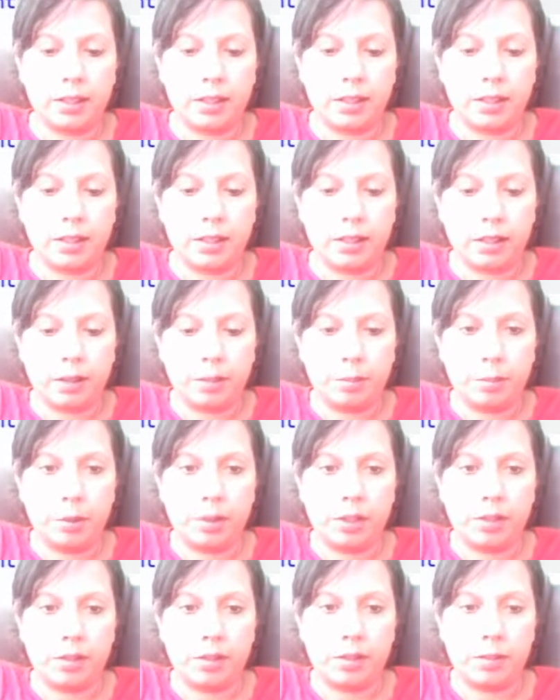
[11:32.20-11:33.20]
I can put
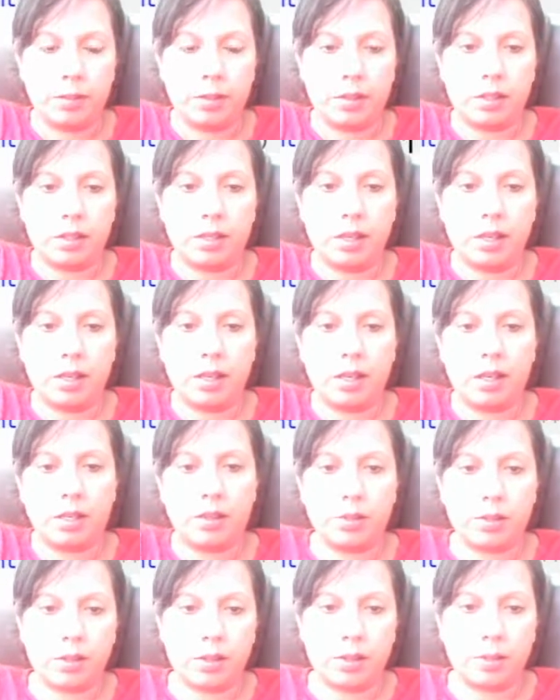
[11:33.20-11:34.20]
in some stars
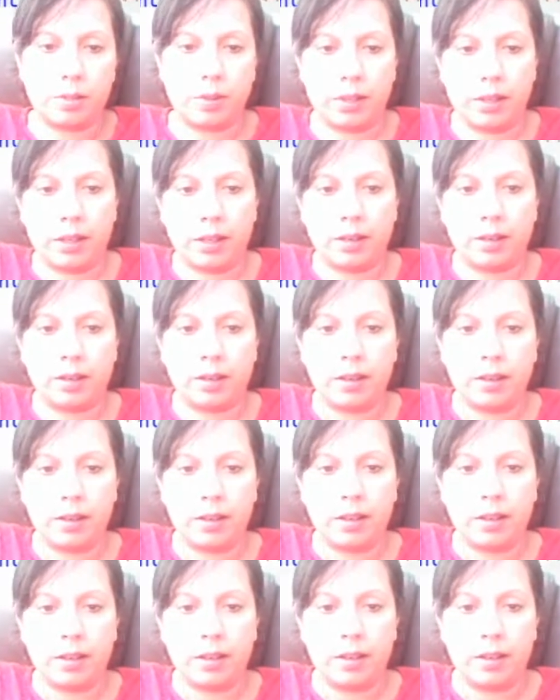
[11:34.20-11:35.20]
or something.
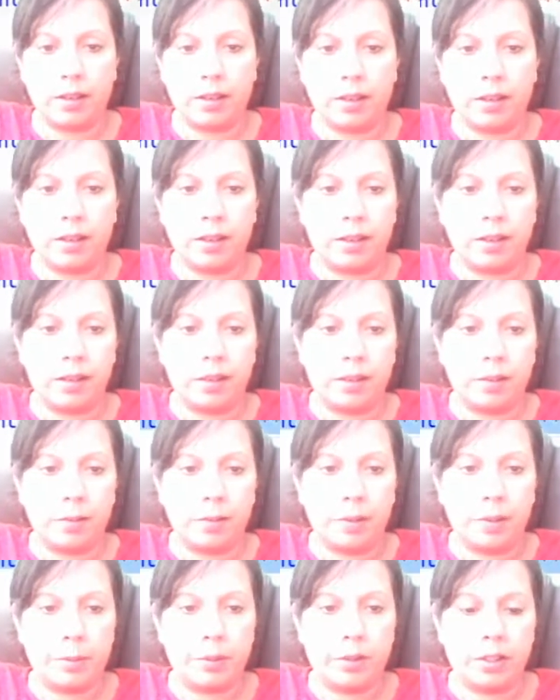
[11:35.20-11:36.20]

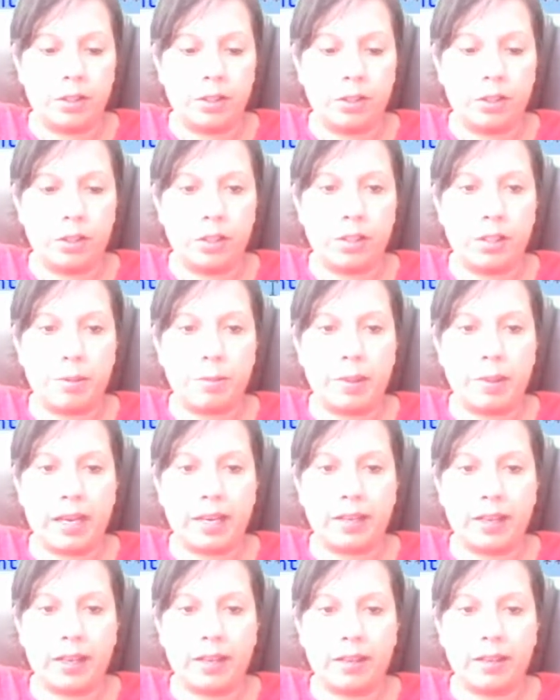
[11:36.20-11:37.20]
Remember, this is just the
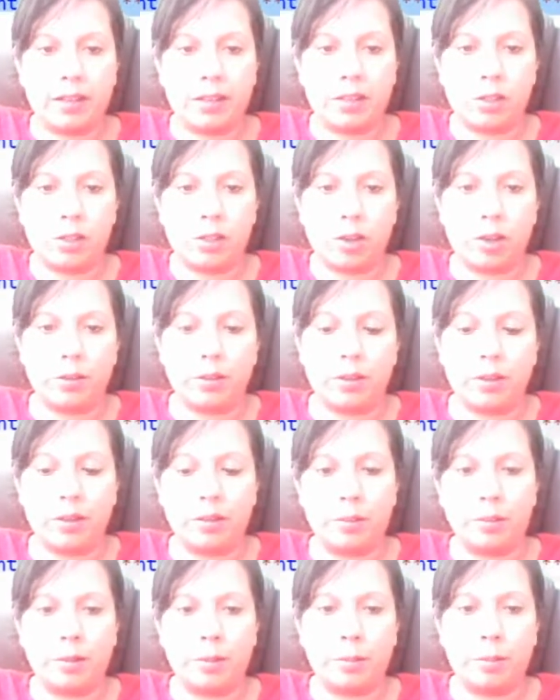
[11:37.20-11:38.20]
back end, this is not the
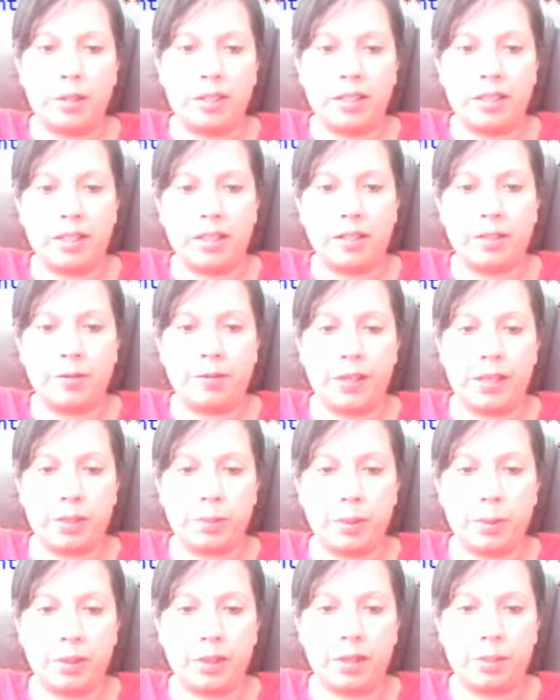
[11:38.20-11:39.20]
pretty interface,
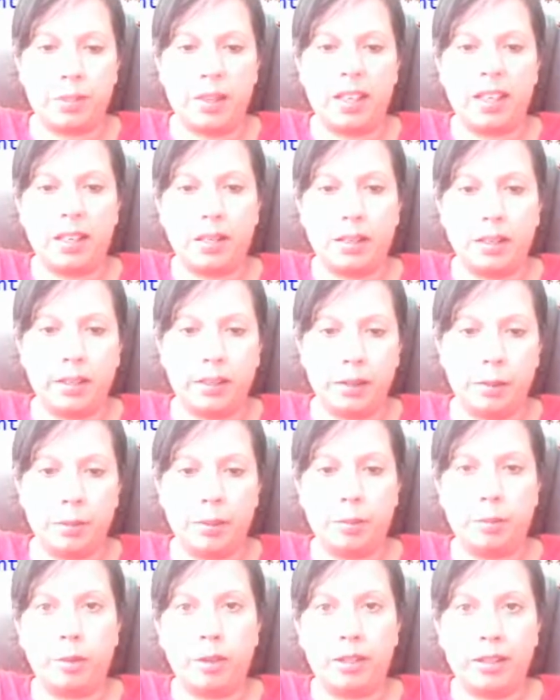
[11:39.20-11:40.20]
but we can make it a little
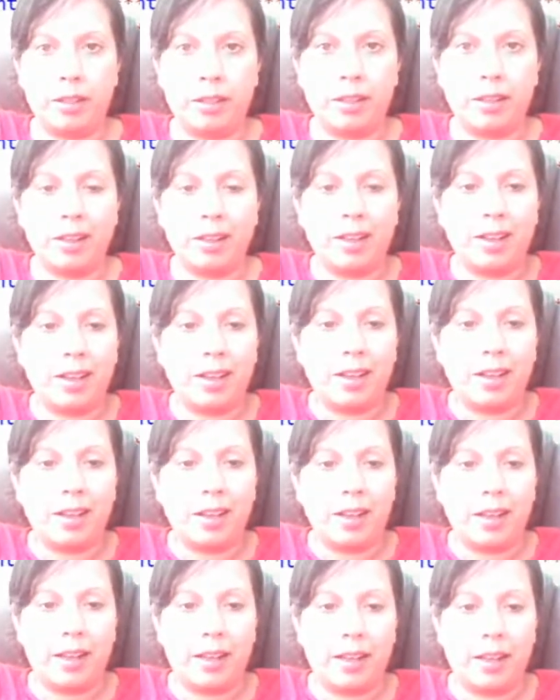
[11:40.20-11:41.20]
bit pretty.
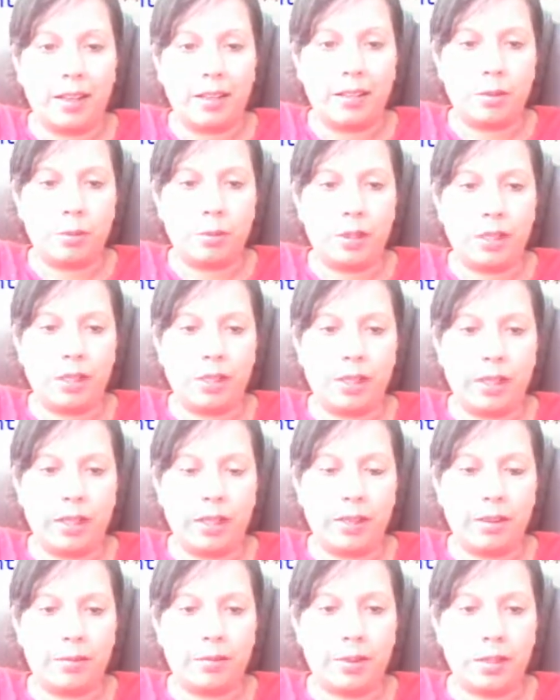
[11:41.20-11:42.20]
And we
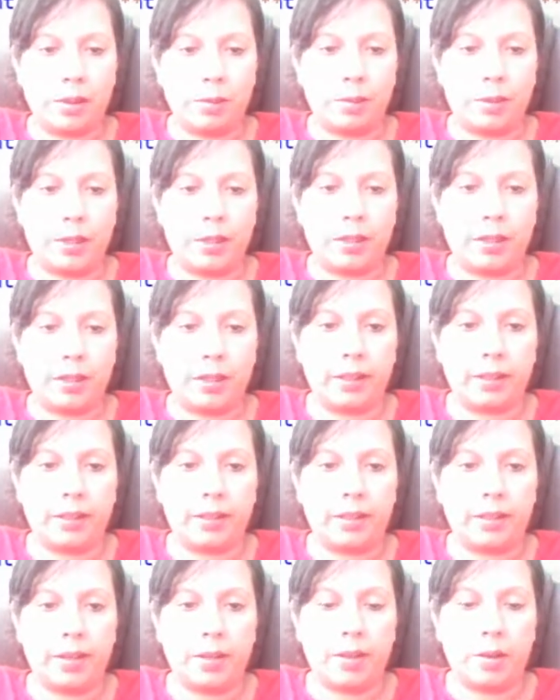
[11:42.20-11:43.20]
say something like,
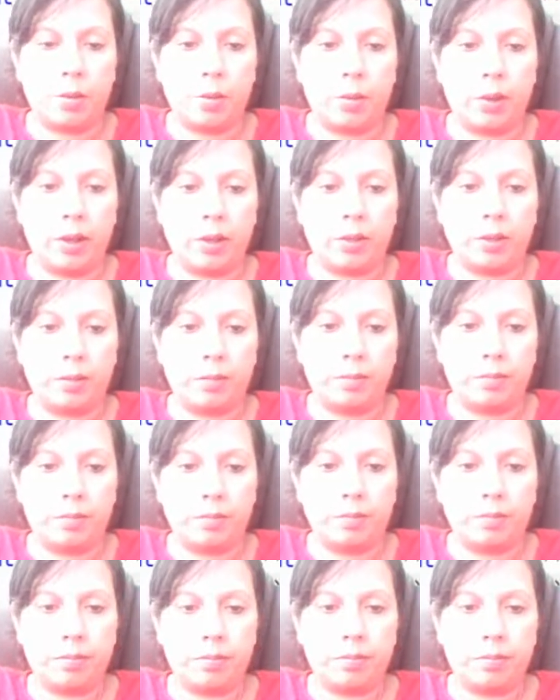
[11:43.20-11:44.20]
welcome
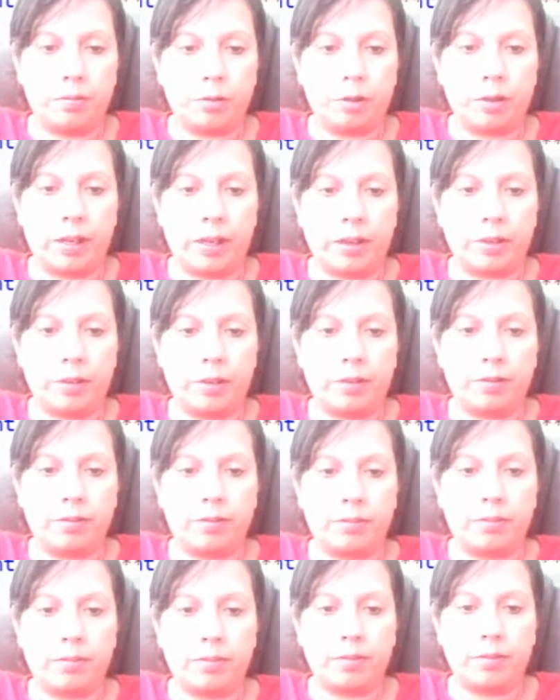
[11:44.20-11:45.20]
tracker,
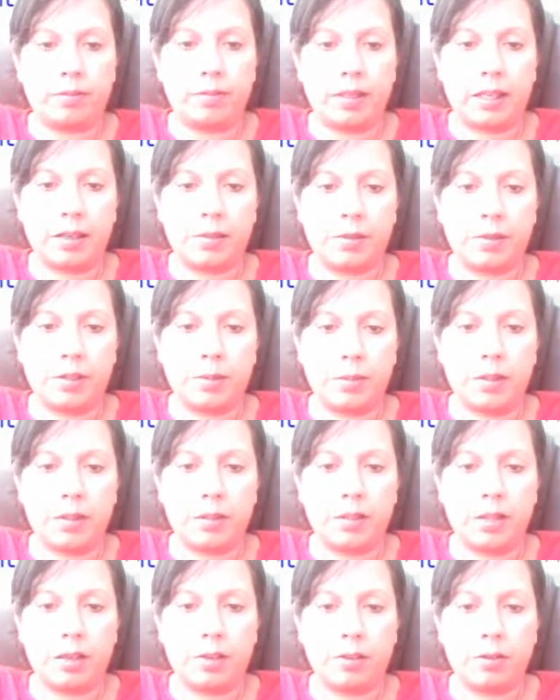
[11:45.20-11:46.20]
have some
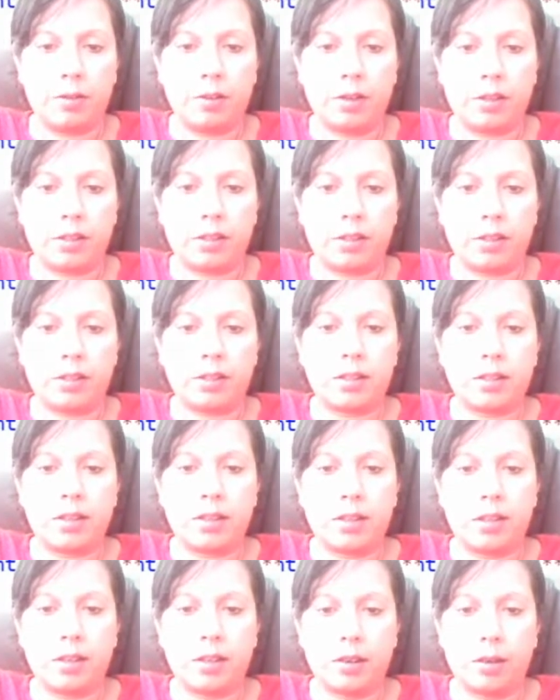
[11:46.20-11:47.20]
intel for us,
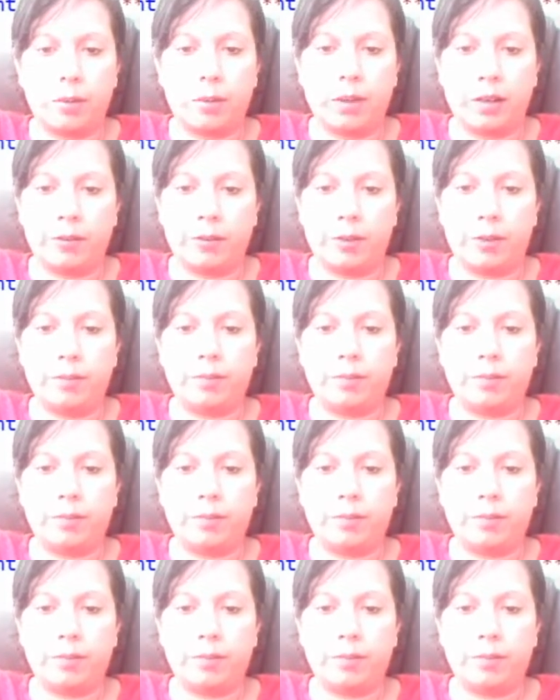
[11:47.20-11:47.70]
or whatever you